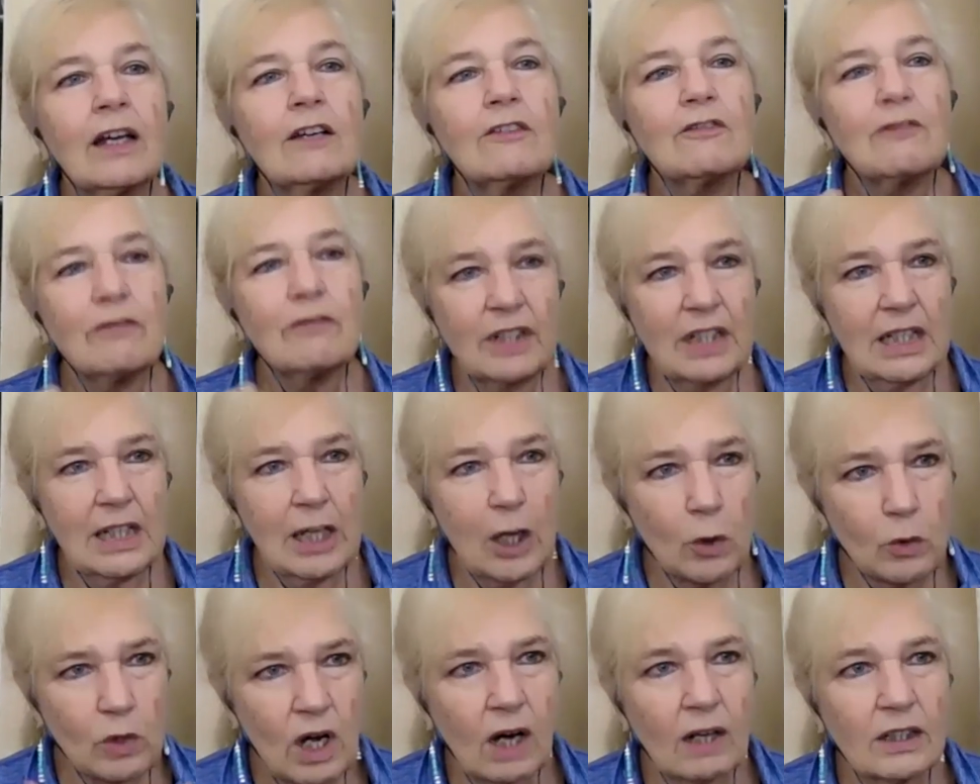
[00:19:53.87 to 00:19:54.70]

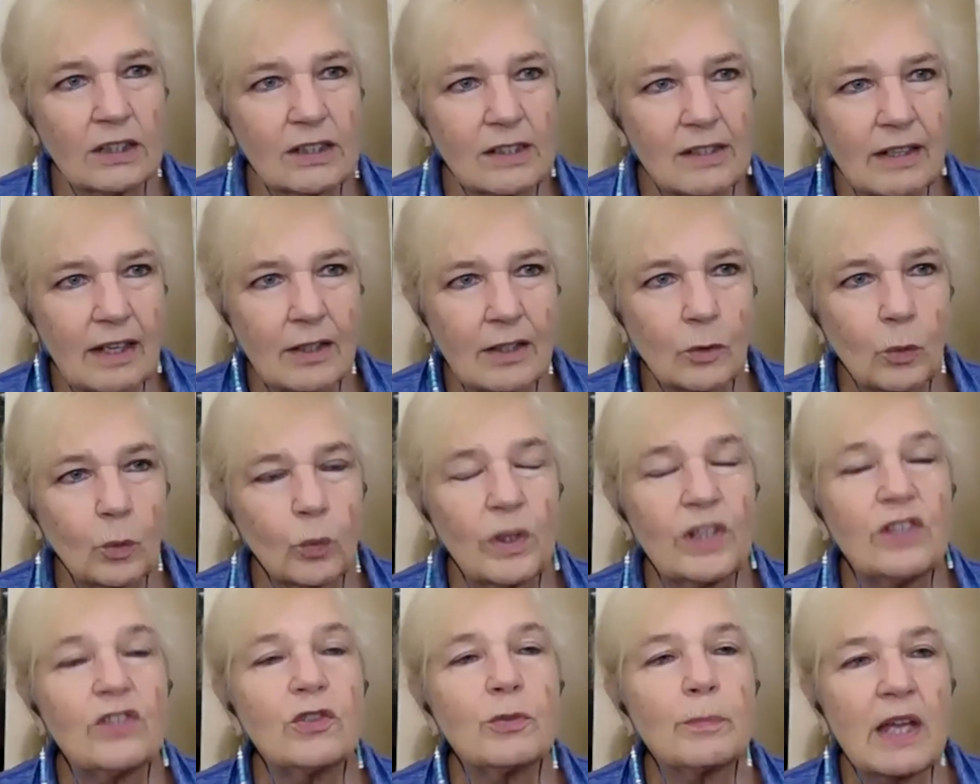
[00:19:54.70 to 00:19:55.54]
video content
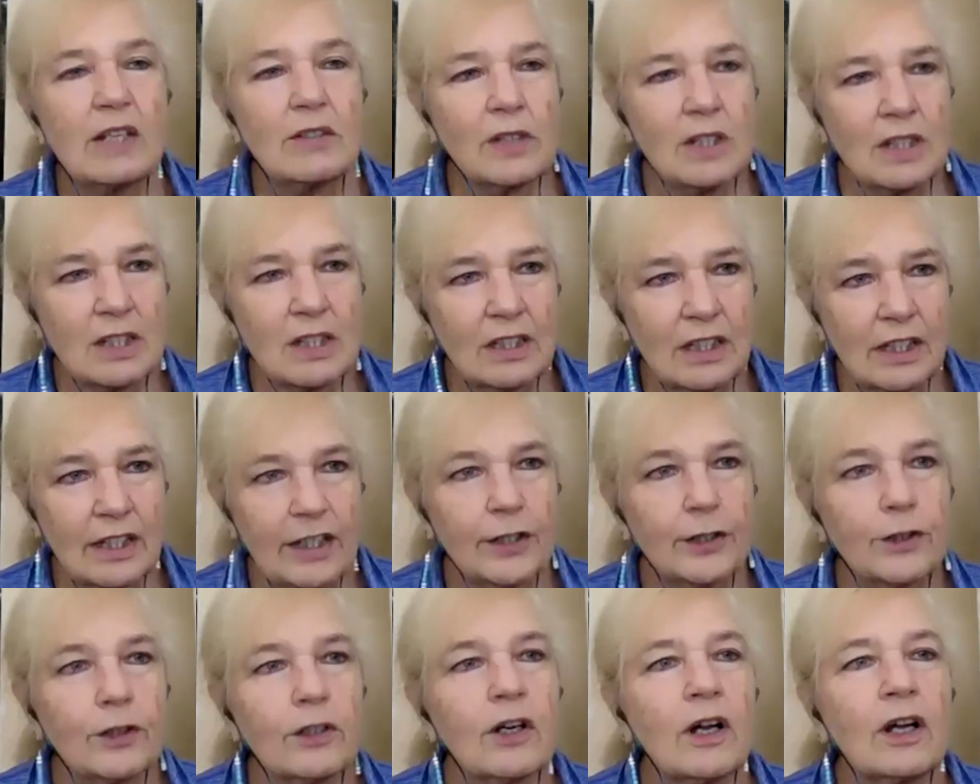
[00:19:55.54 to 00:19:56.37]
we spent a
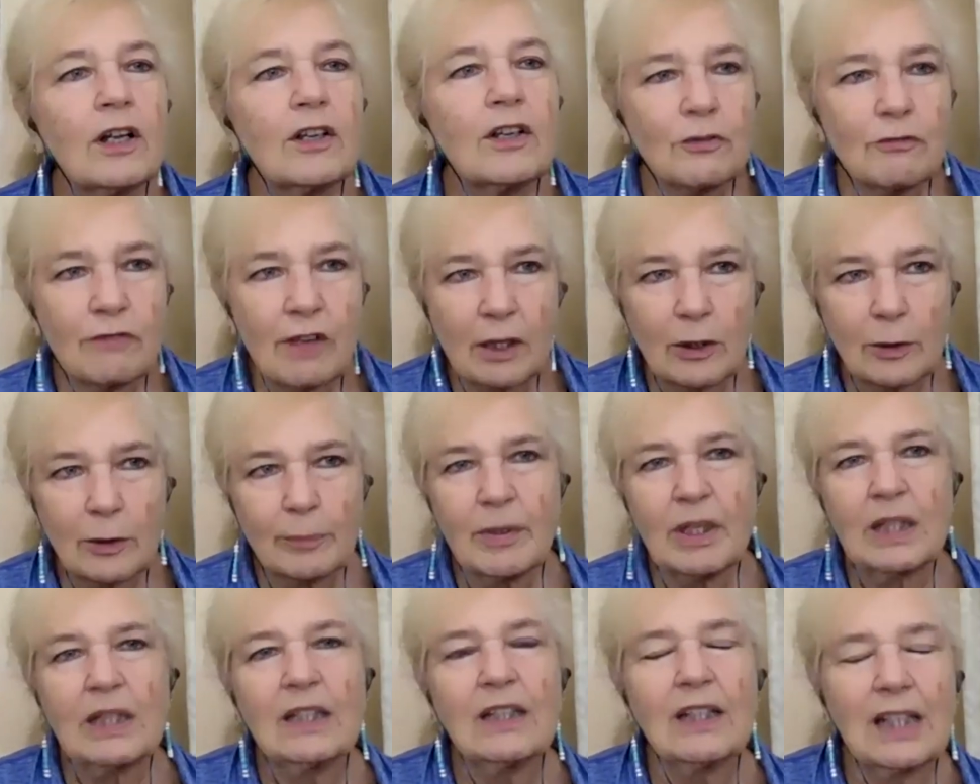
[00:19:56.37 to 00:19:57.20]
year
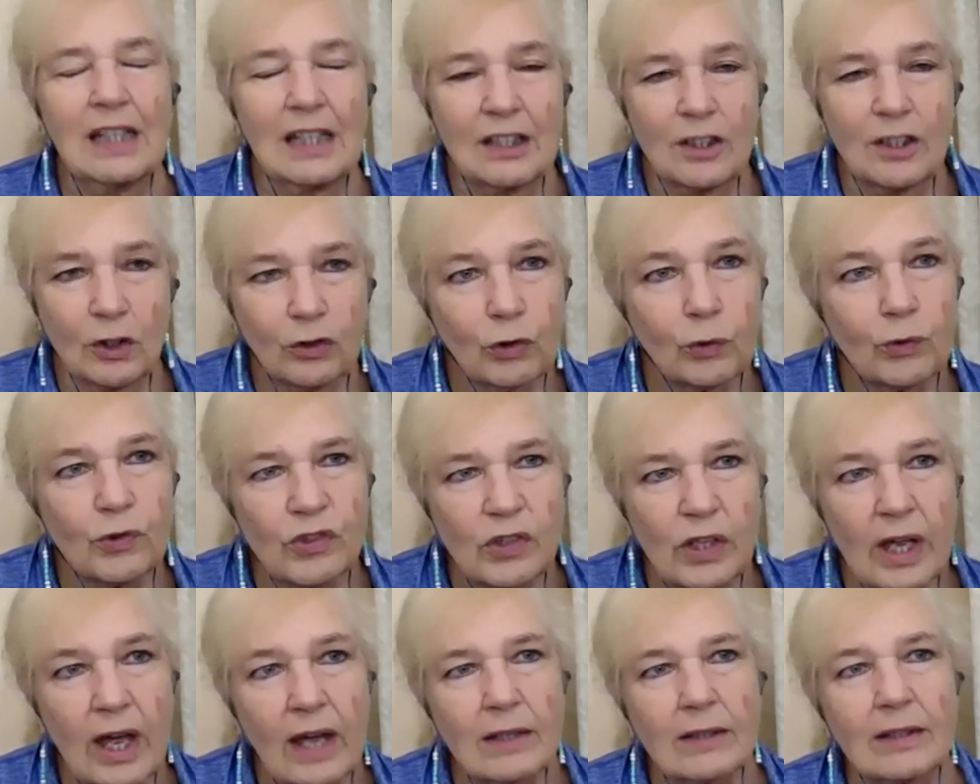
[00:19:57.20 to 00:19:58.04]
developing the initial
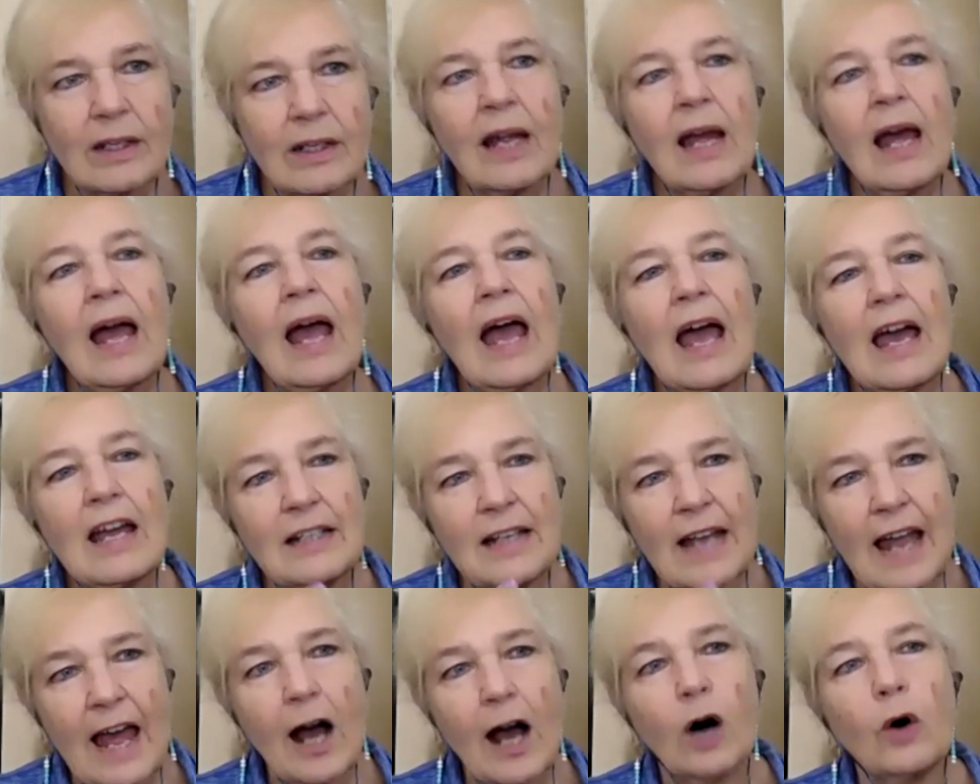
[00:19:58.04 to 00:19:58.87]
set and
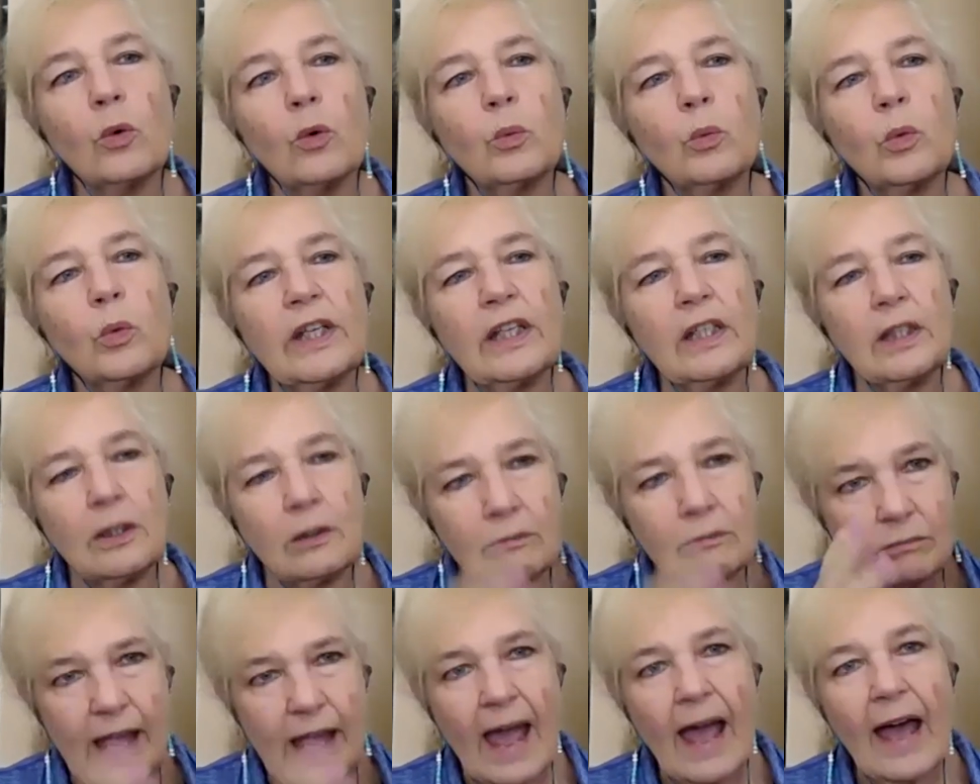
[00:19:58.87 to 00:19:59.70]
now we
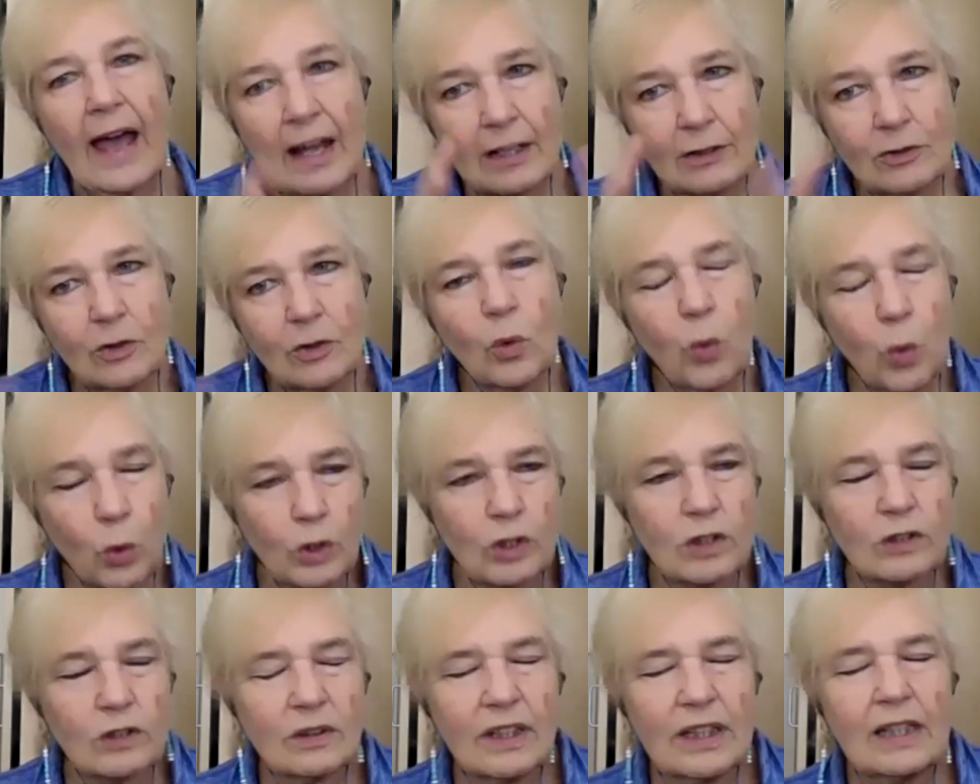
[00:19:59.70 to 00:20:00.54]
add
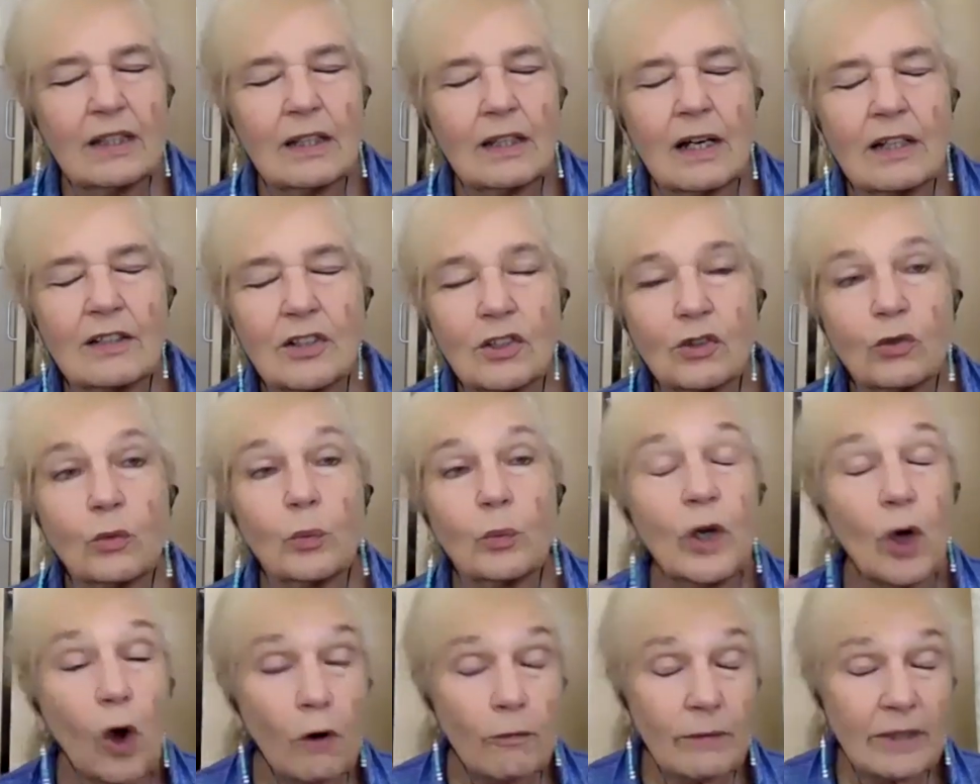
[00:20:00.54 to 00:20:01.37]
quarterly
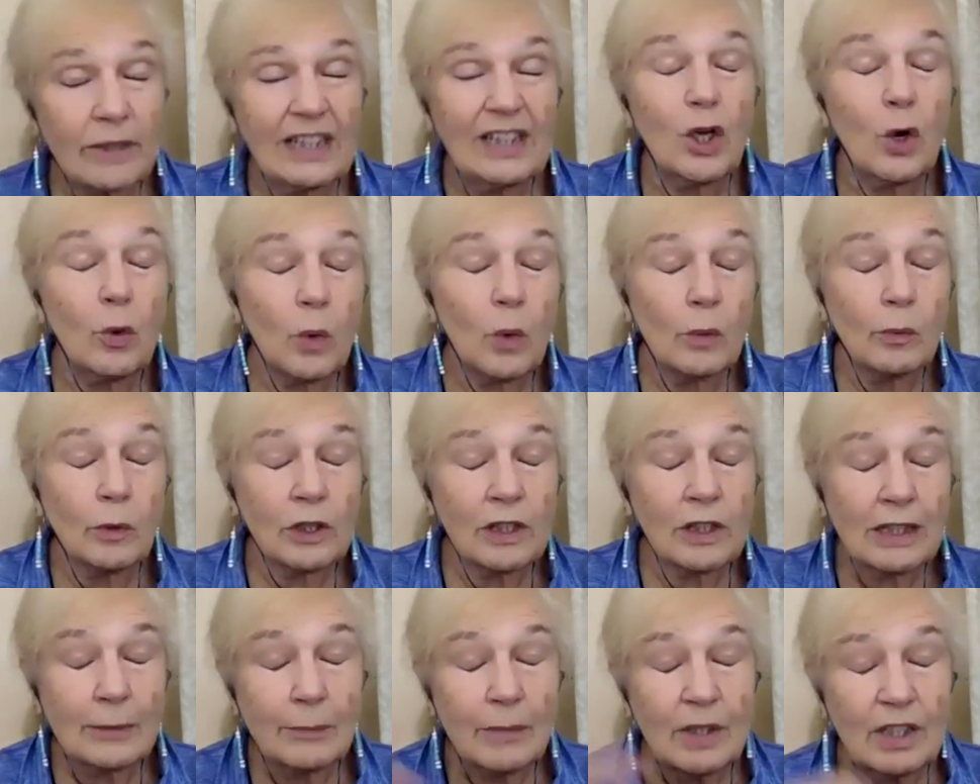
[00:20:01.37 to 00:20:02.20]
we already know what we're
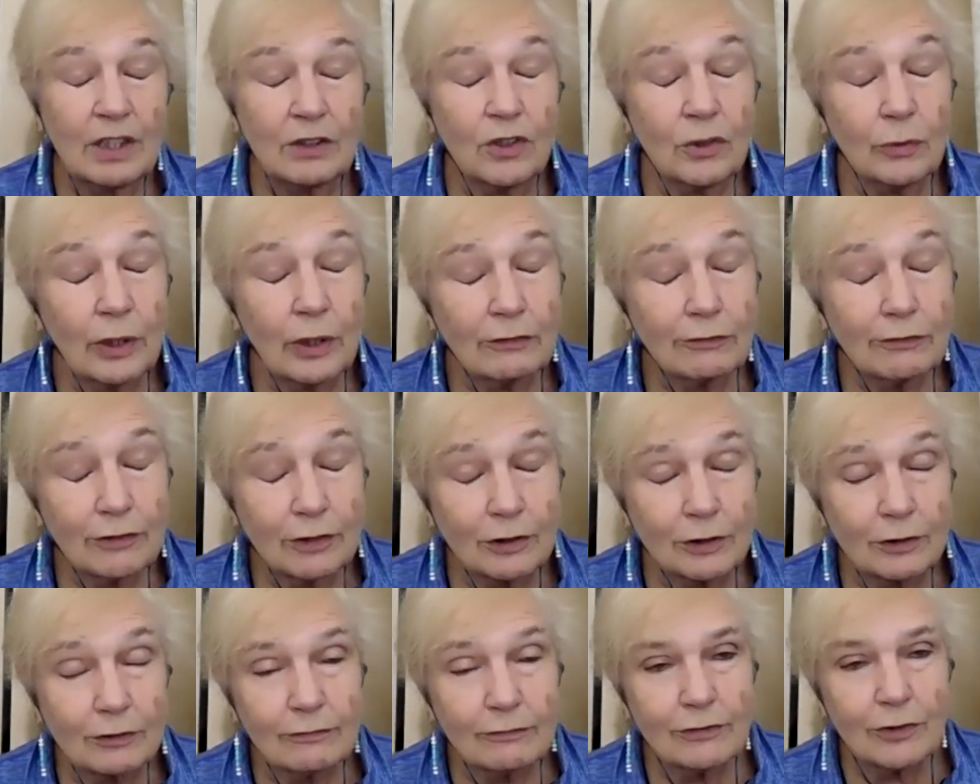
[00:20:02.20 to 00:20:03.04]
going to be doing
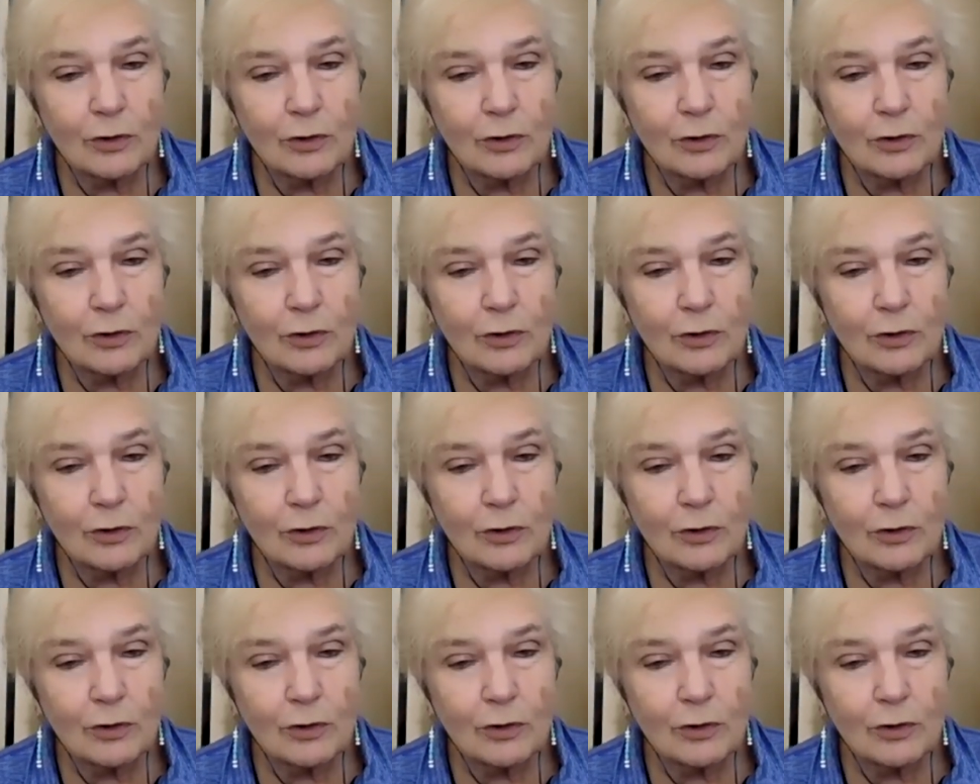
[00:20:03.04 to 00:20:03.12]
for for